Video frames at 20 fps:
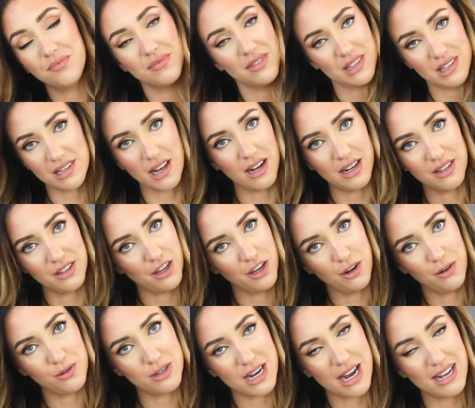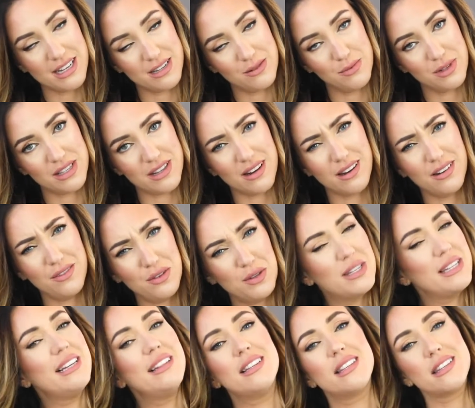side note, Adam was like, have you
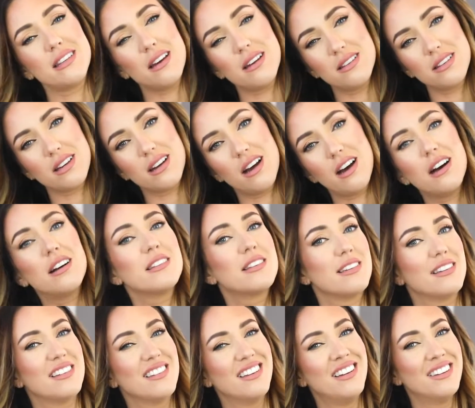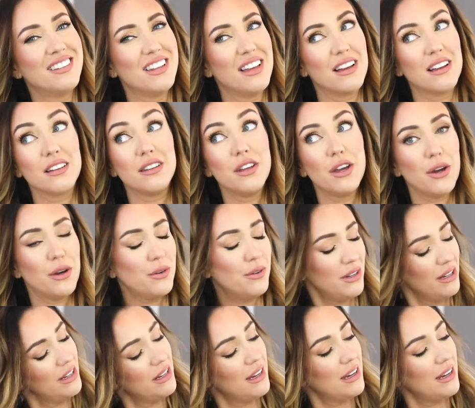seen the side of the carton? I was like, no.